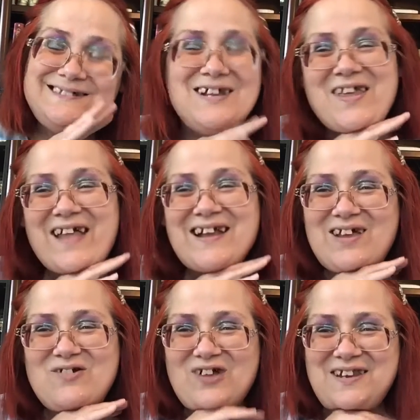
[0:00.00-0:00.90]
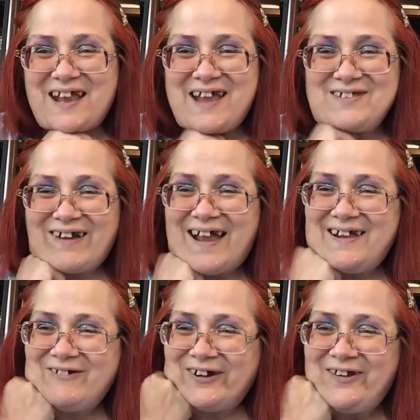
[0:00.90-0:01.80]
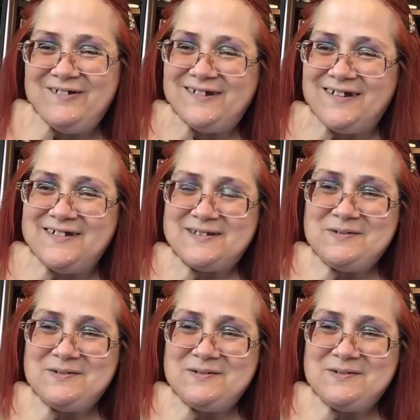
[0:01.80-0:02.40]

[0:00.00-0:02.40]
you get like those on days, right, where you just